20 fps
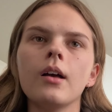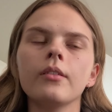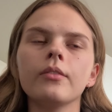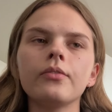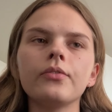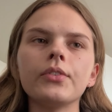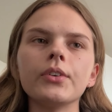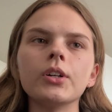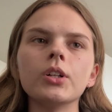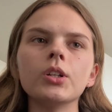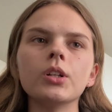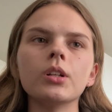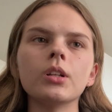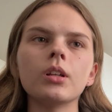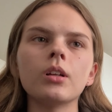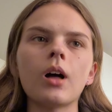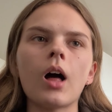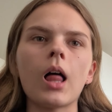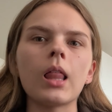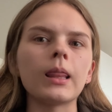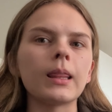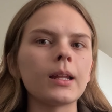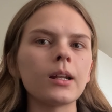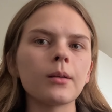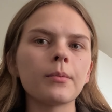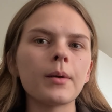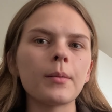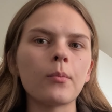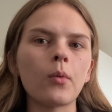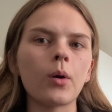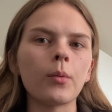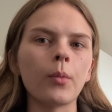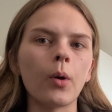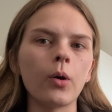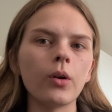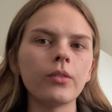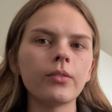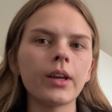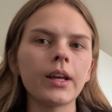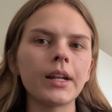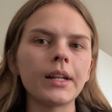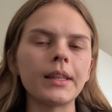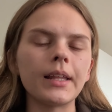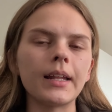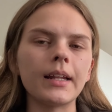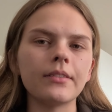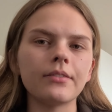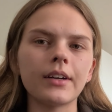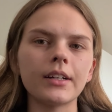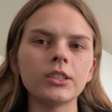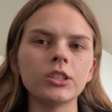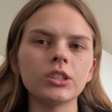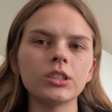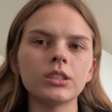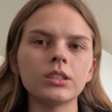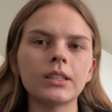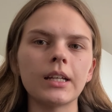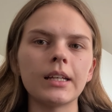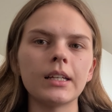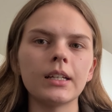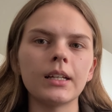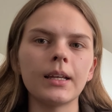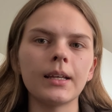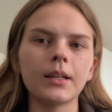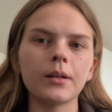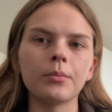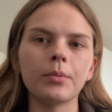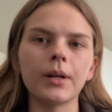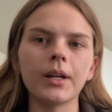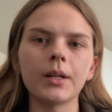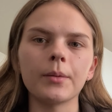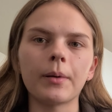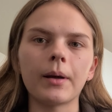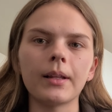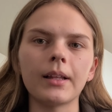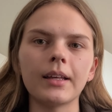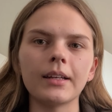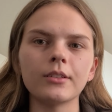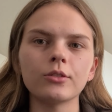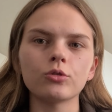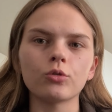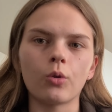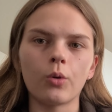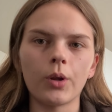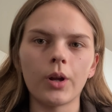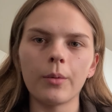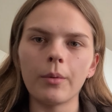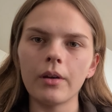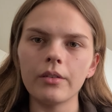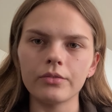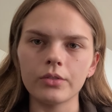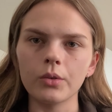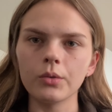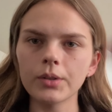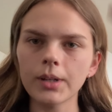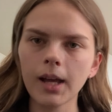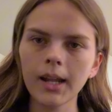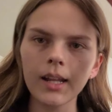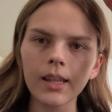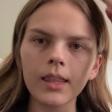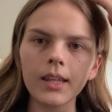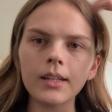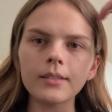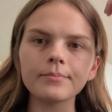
feel a little bit more motivated than if I just take a break by like scrolling on my phone kind of thing.